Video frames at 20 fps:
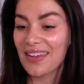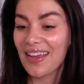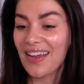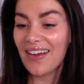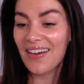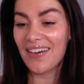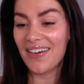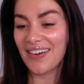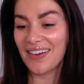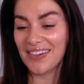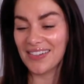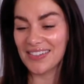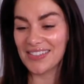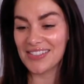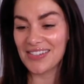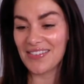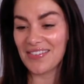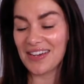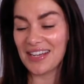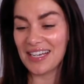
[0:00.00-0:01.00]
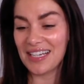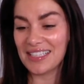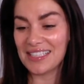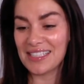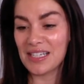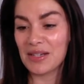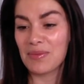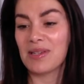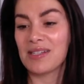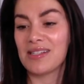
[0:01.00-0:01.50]
Joanna,
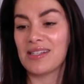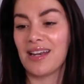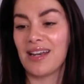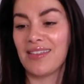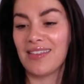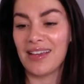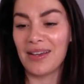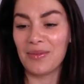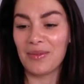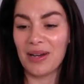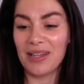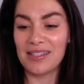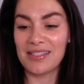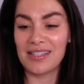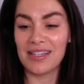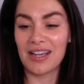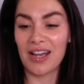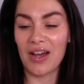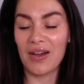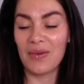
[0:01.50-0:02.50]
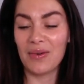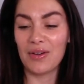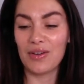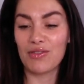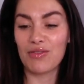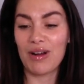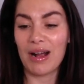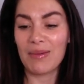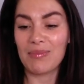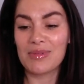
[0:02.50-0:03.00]
didn't miss anything. Went to go and
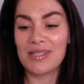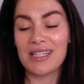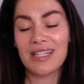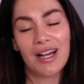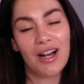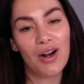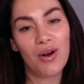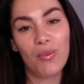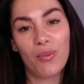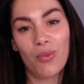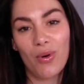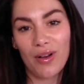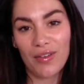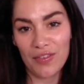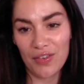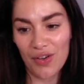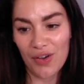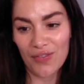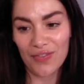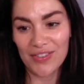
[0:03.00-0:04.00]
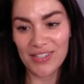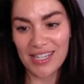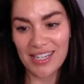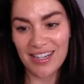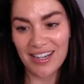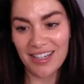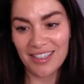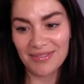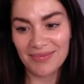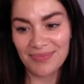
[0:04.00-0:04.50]
grab dinner. What have you got for
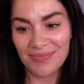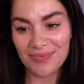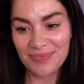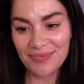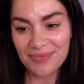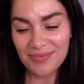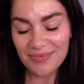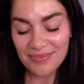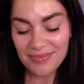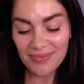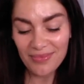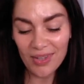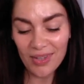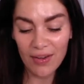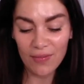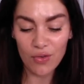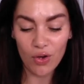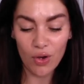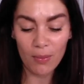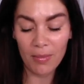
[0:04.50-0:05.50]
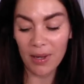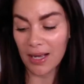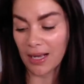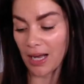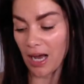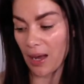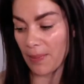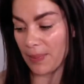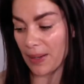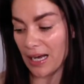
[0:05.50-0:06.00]
dinner? I've got my
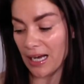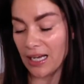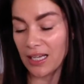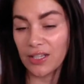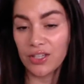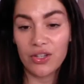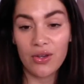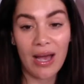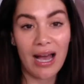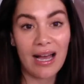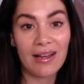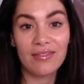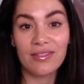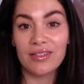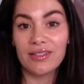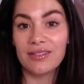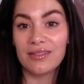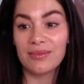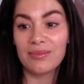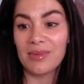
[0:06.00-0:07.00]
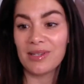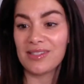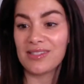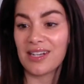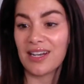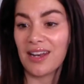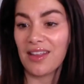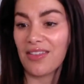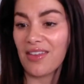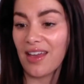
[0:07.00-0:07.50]
cuppa. You haven't missed
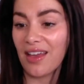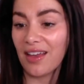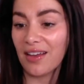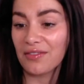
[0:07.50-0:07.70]
anything.